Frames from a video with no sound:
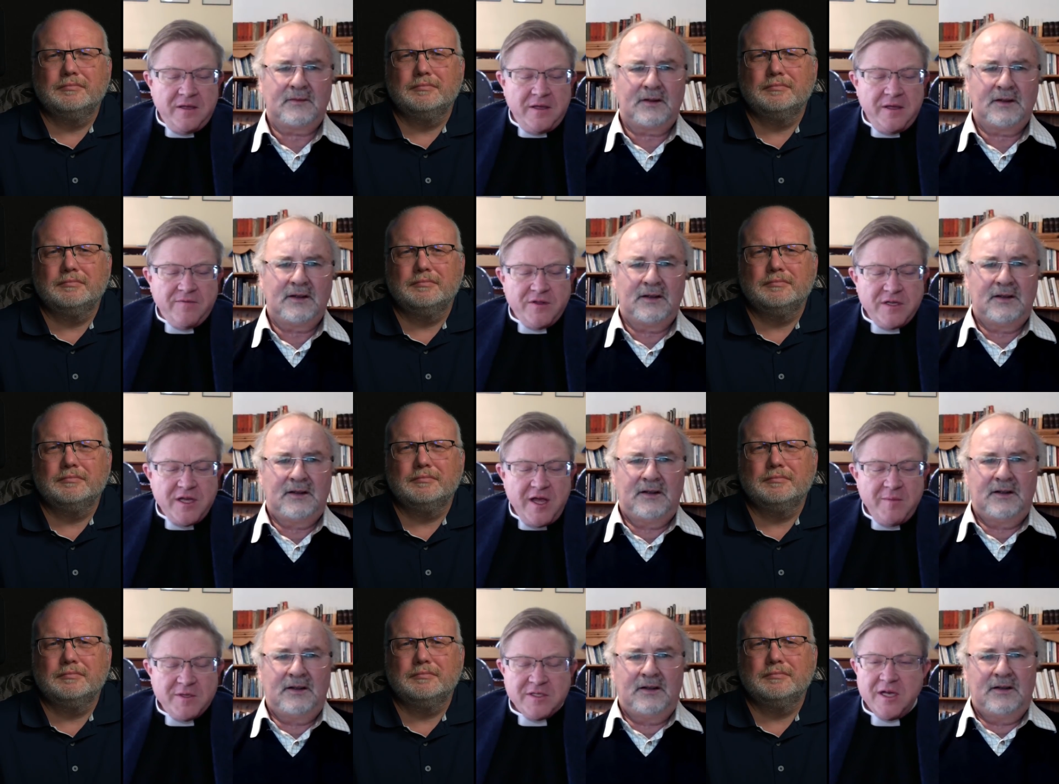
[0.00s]
Speaker 1: if the
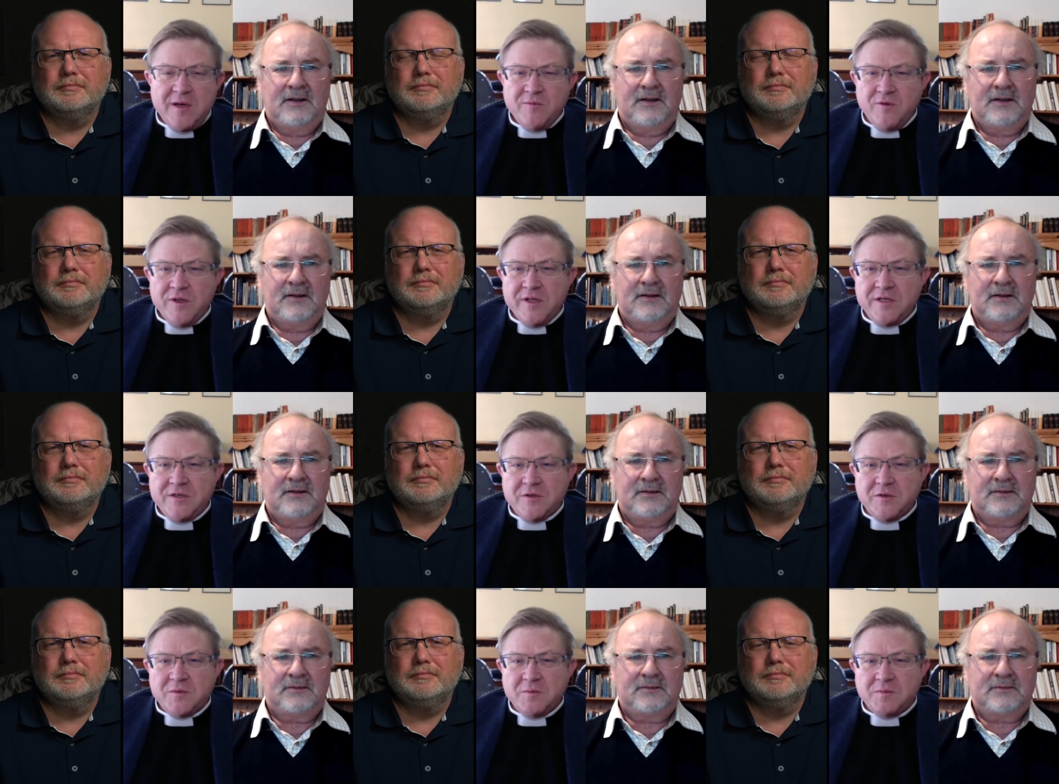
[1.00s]
time has come really
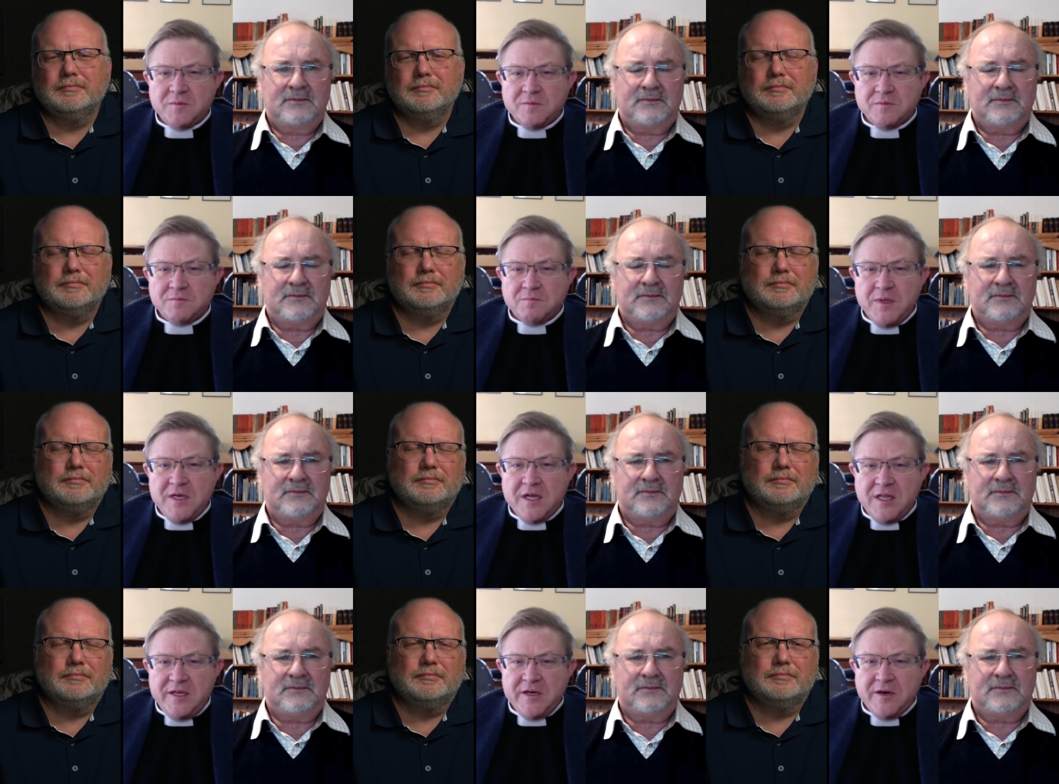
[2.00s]
to be
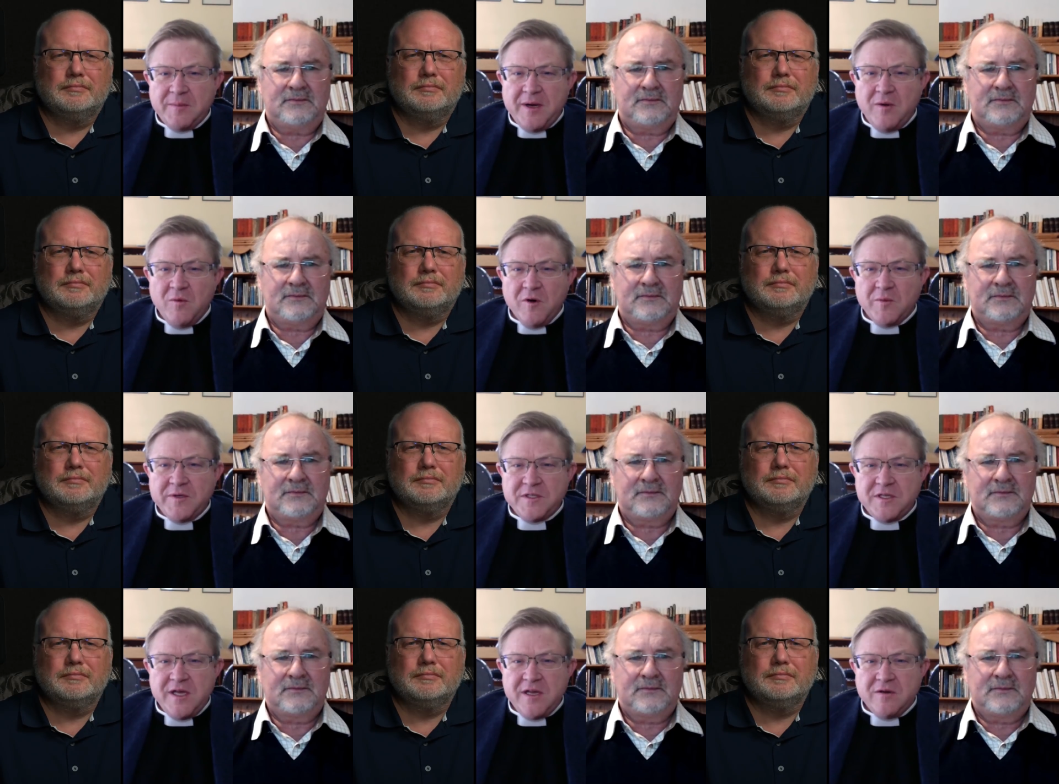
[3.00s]
clear about where we
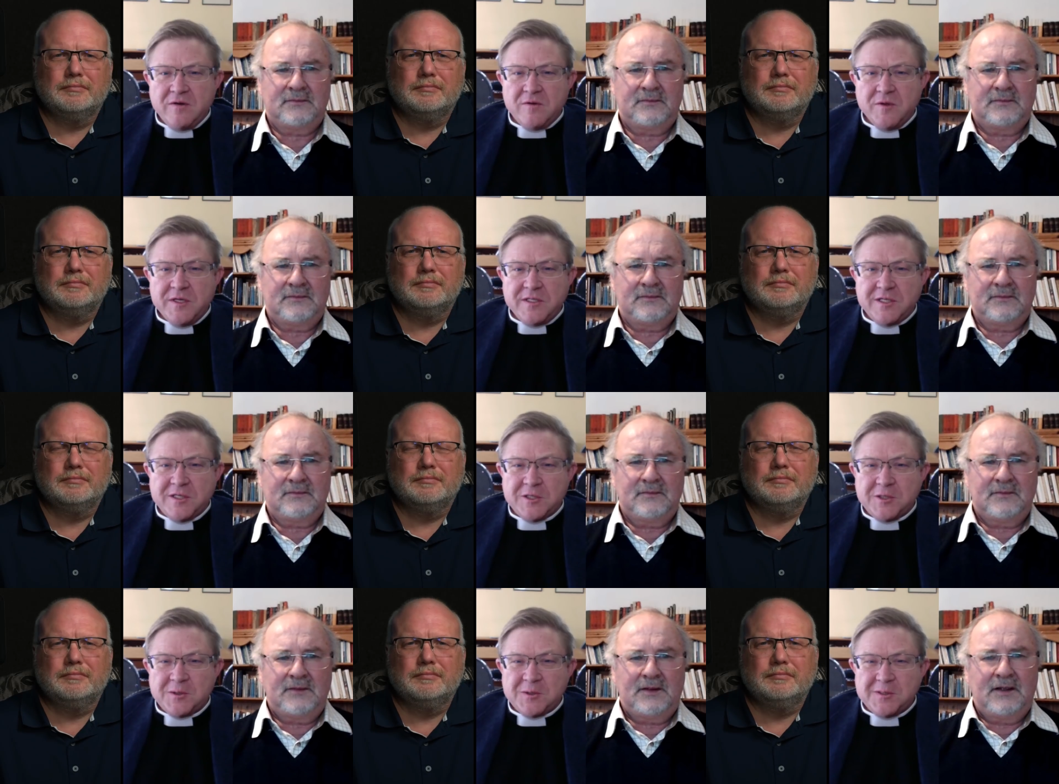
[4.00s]
stand on all these
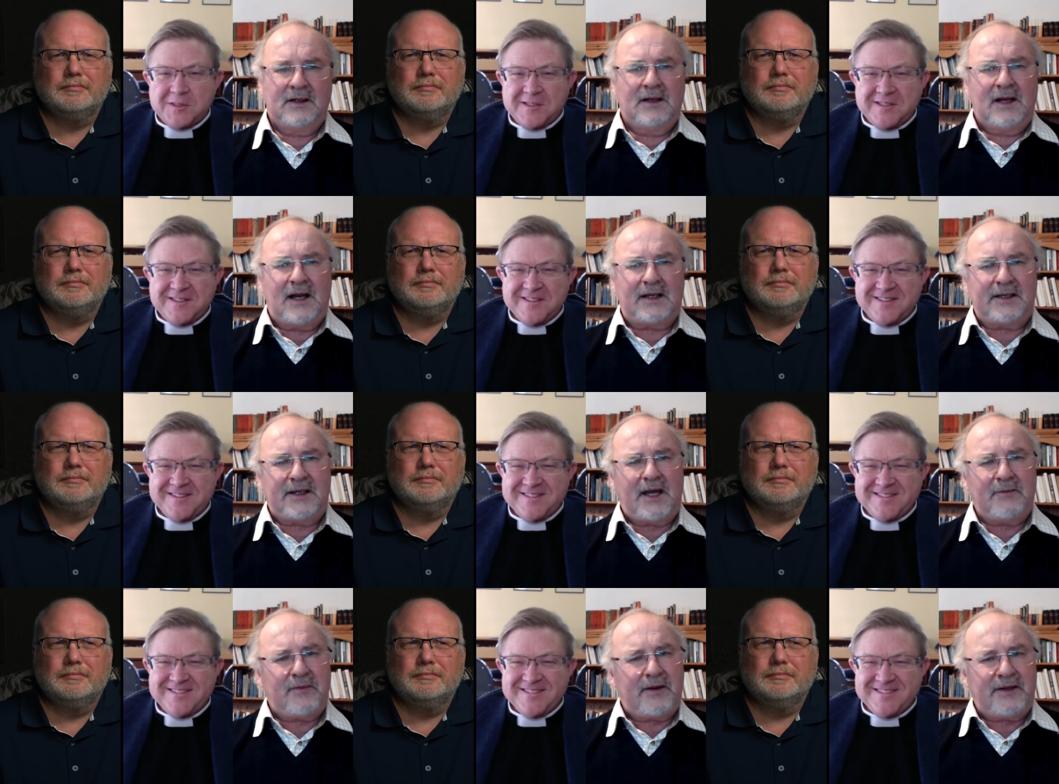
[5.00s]
issues.
Speaker 2: Can
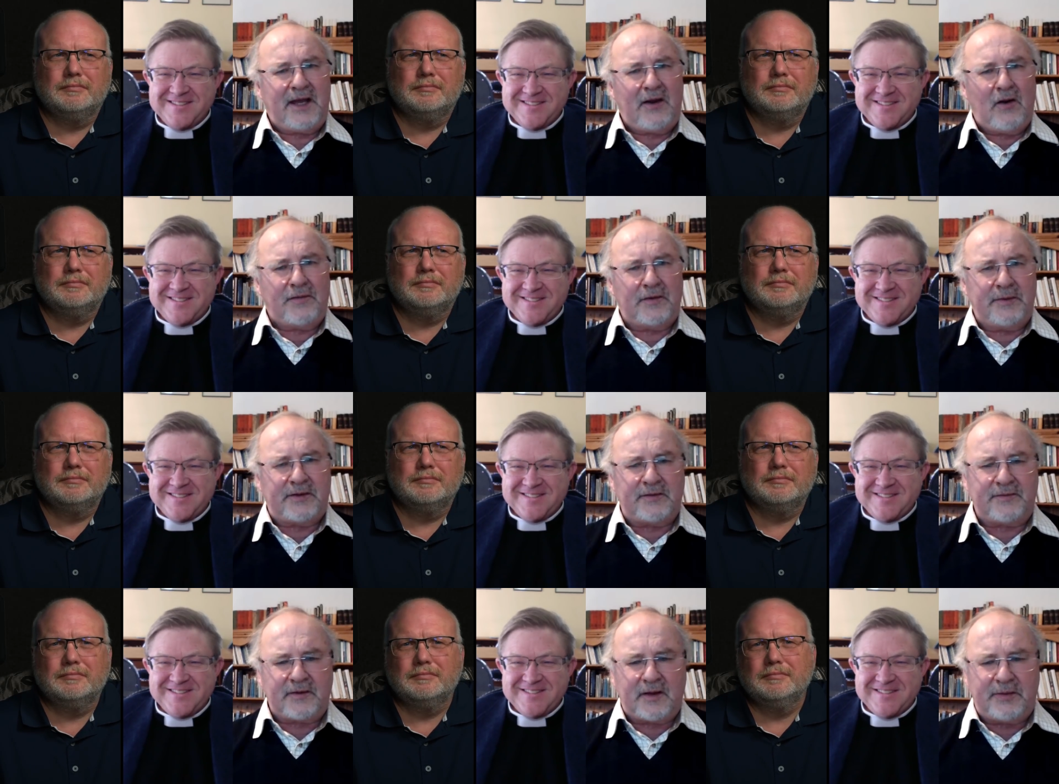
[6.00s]
I can I offer a bit of
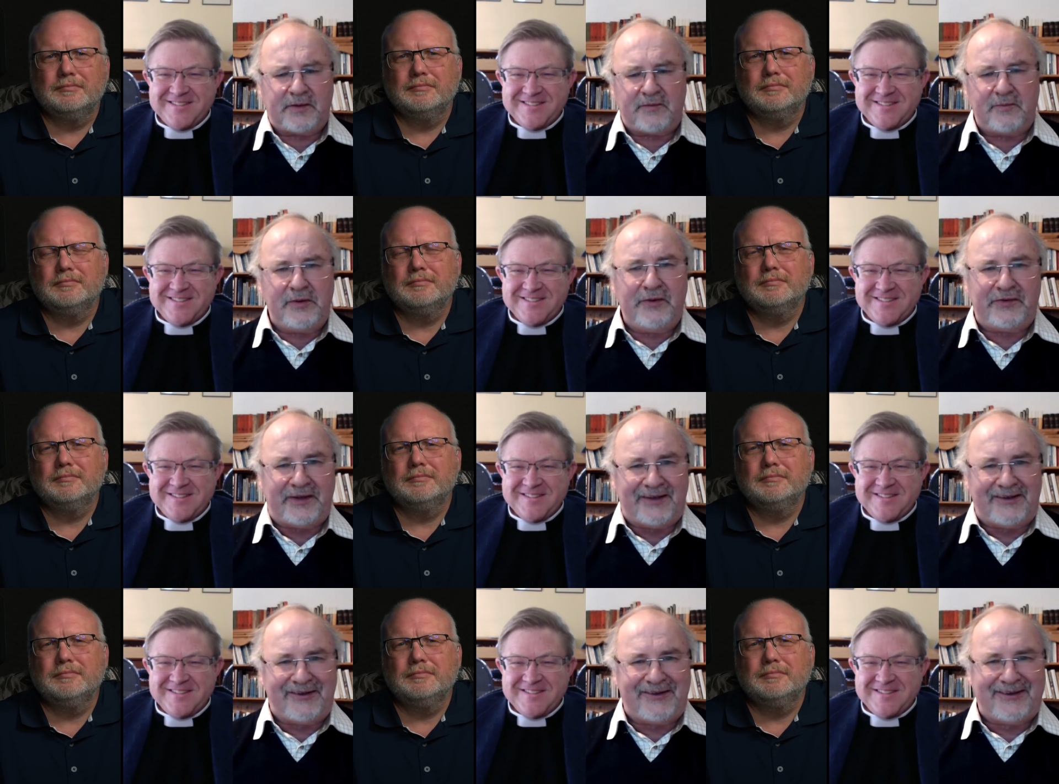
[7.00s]
a bit of
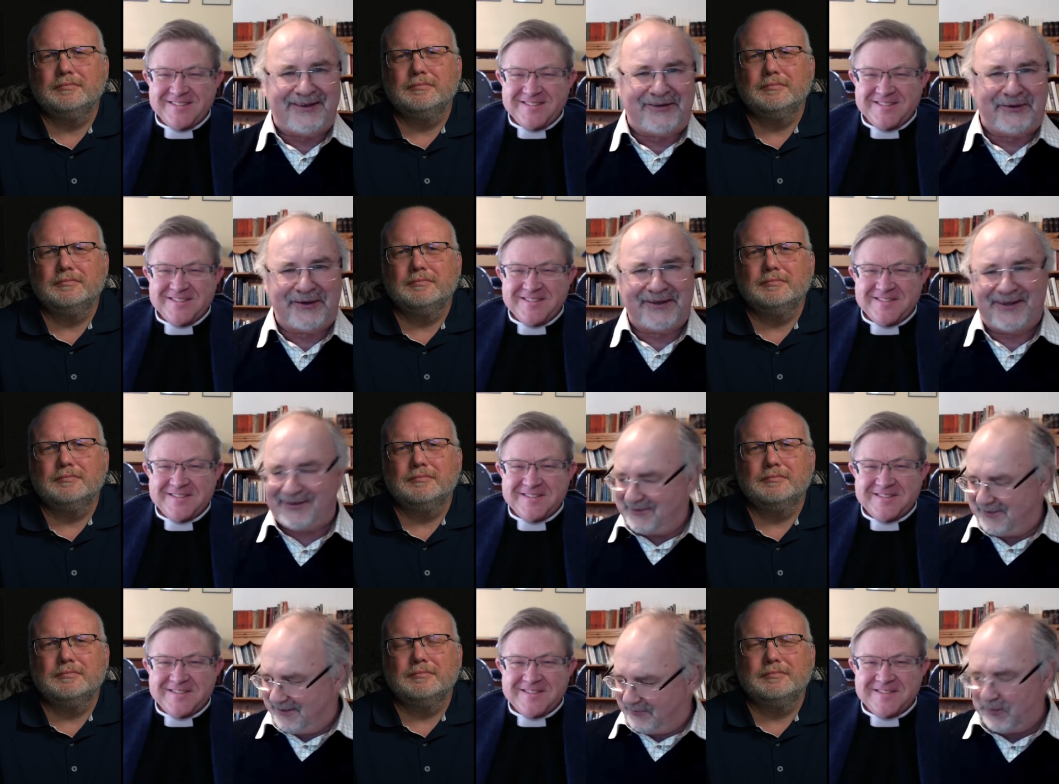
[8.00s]
musing during this
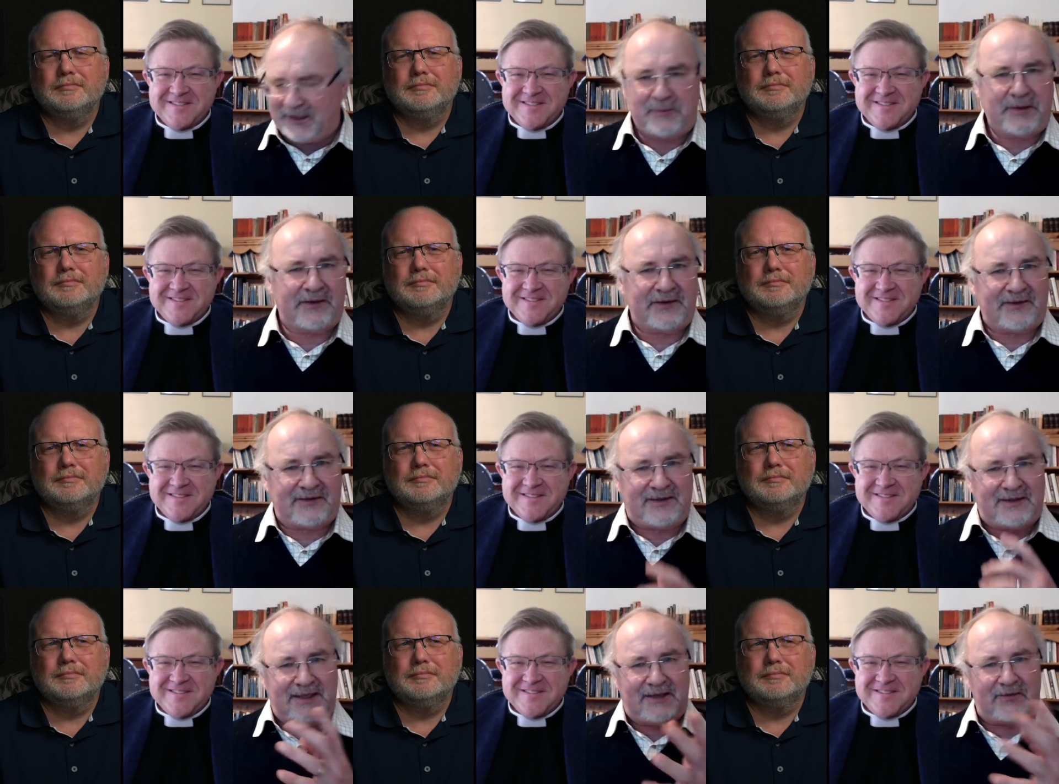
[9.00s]
this week, because it
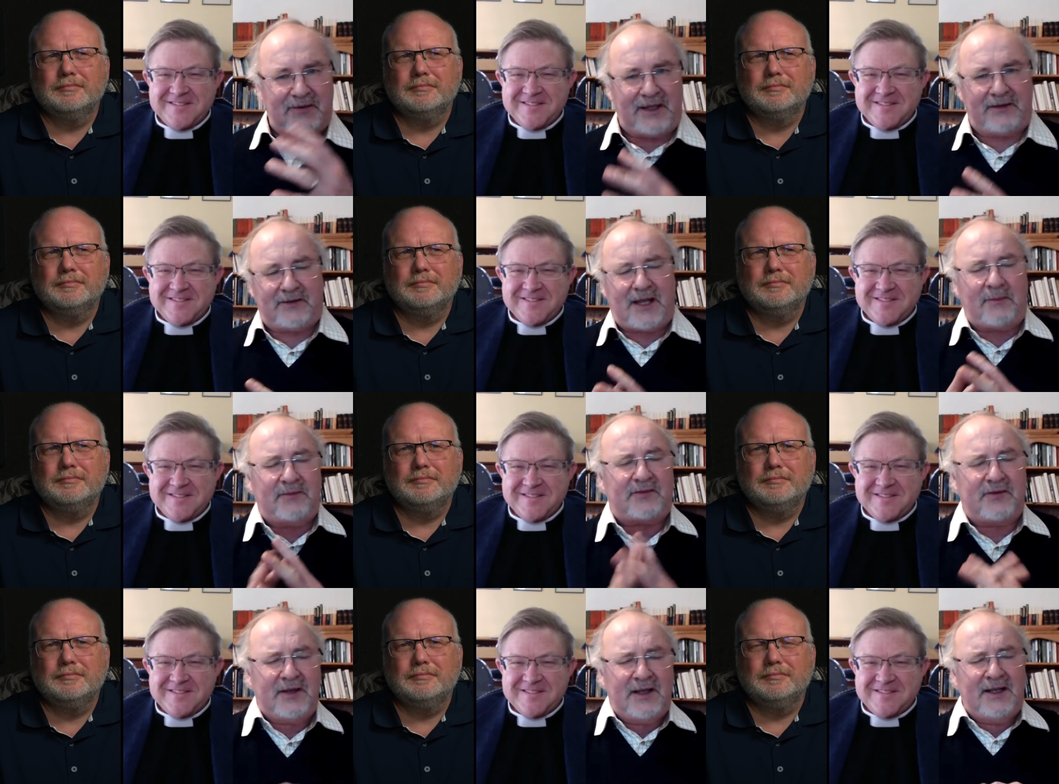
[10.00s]
it, it comes.
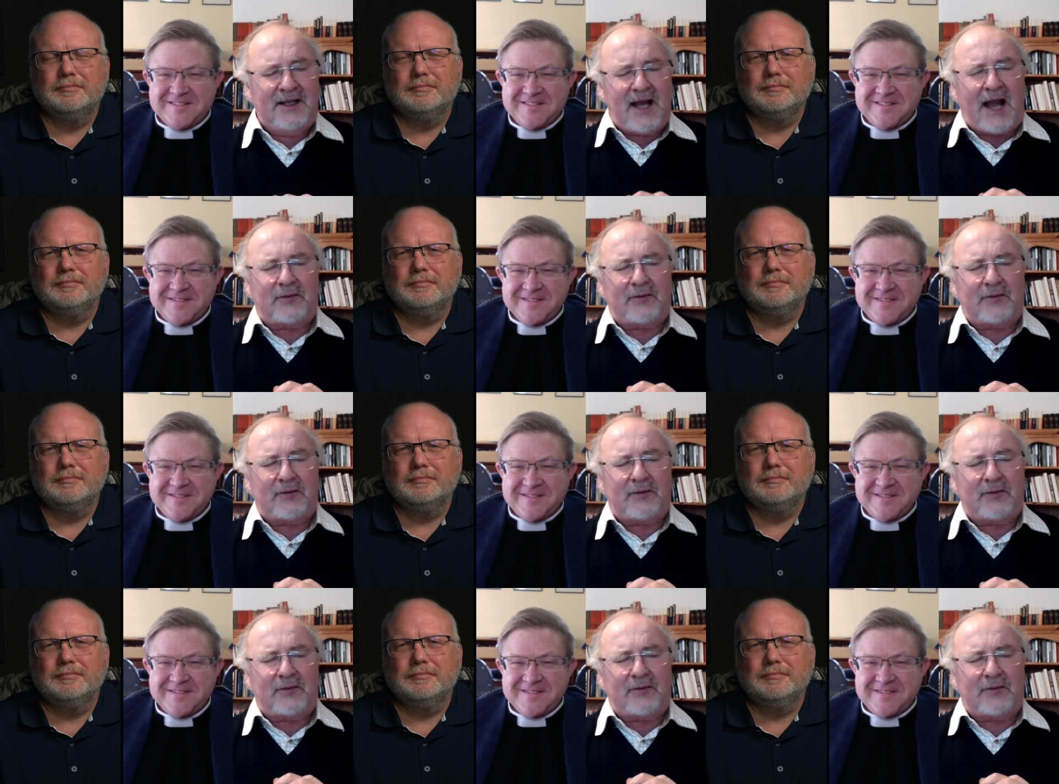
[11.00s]
I was